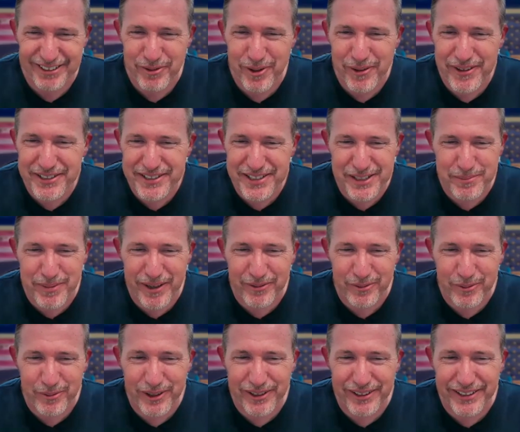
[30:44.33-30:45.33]
Well, this has been
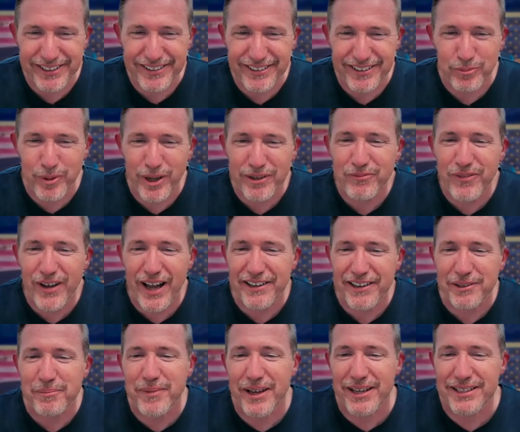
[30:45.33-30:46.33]
really good. What
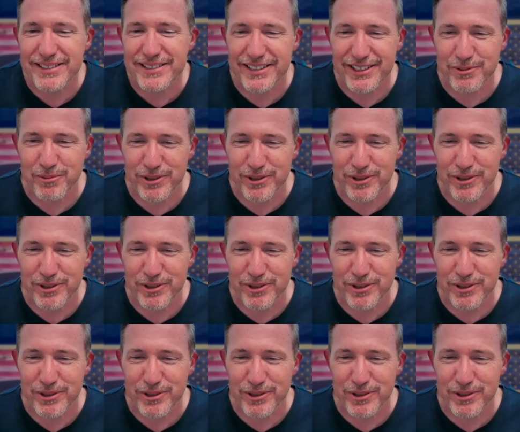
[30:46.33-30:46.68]
final message